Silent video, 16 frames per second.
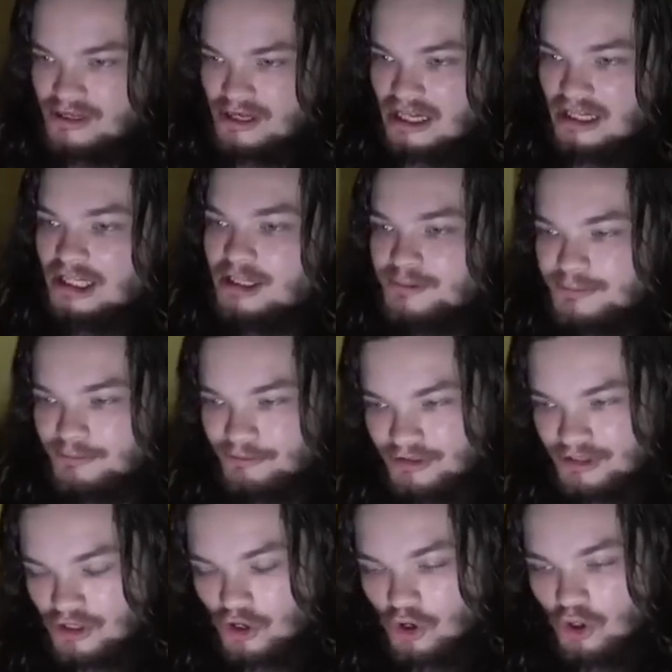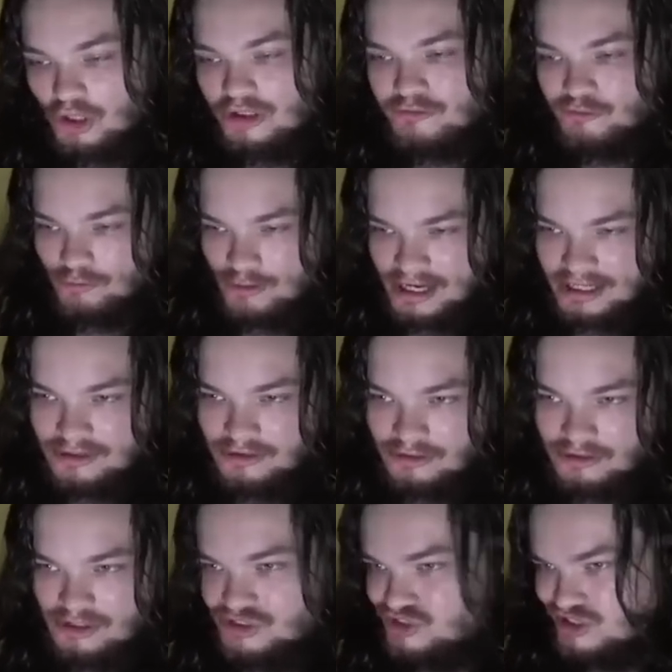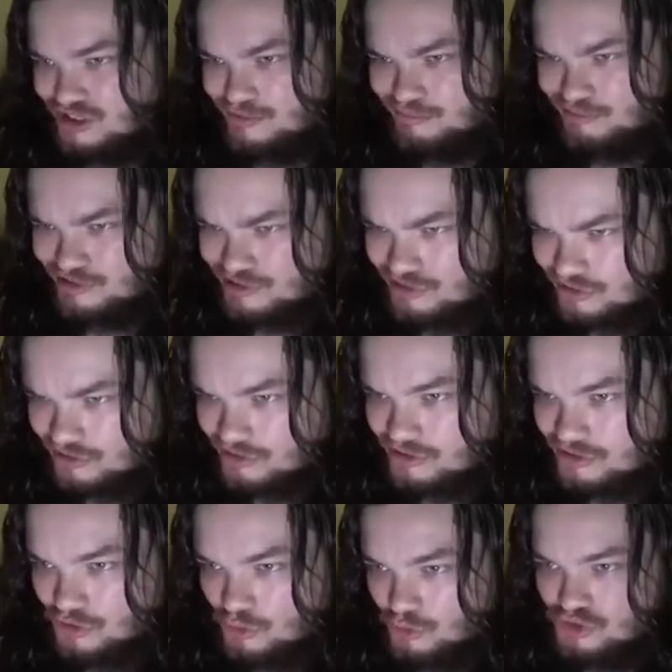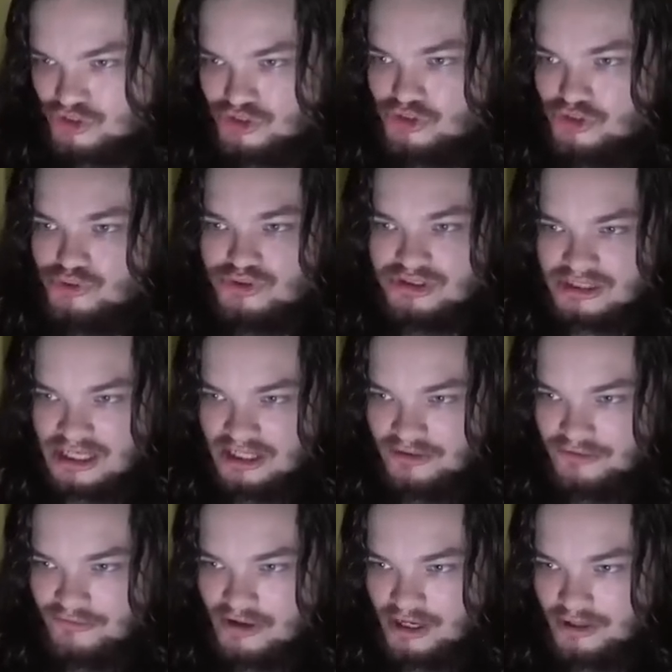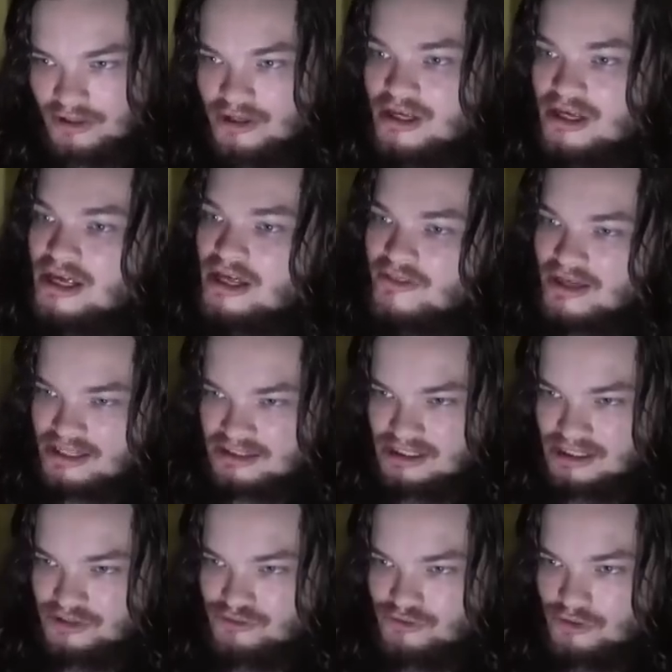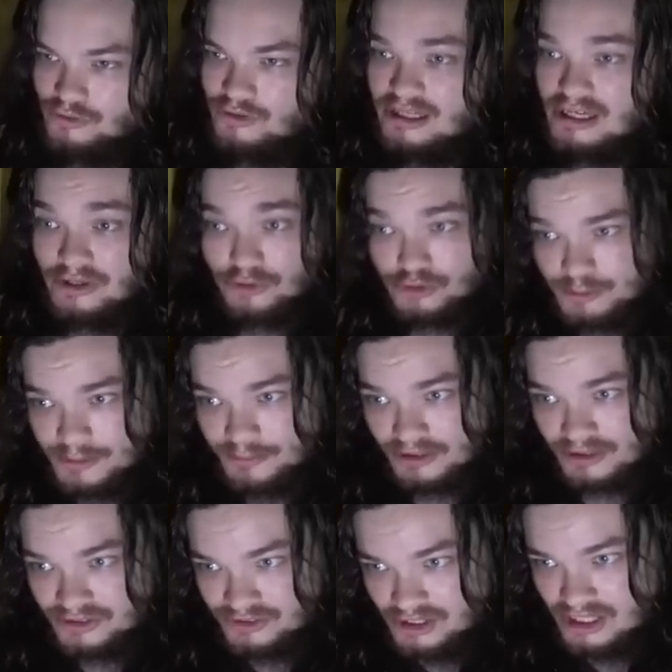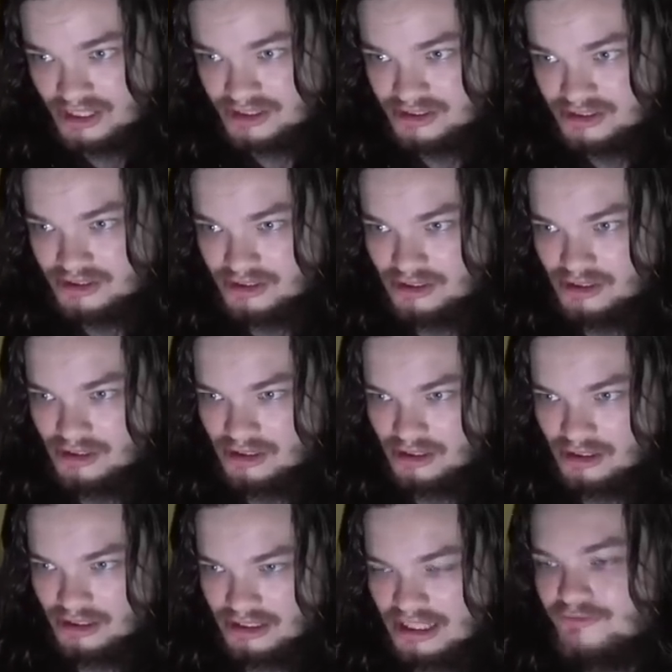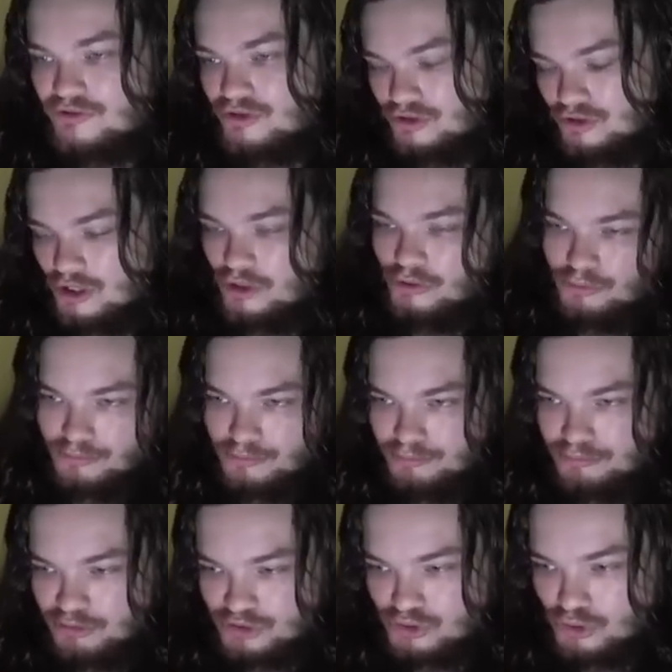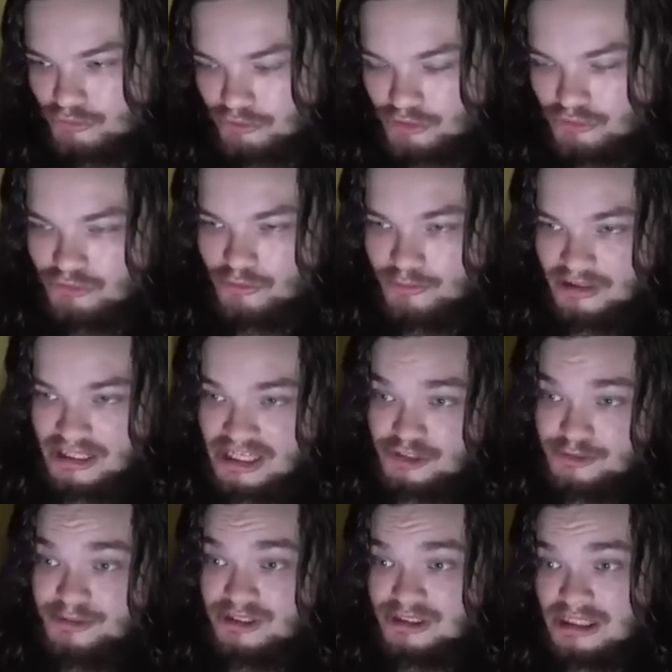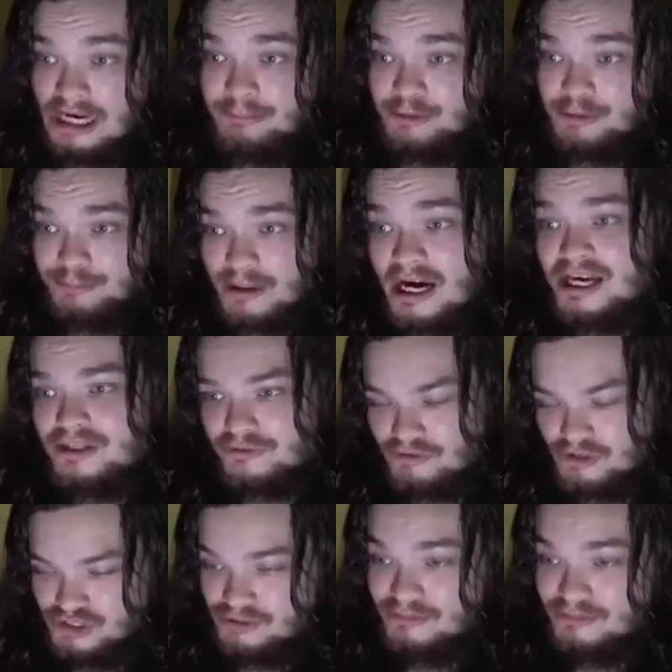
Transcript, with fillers: A lot of people think all of Wagner is just like prisoners who are just used as cannon fodder. That's not true. Now, those people exist, uh, even though prisoner recruitment has been stopped by the Russian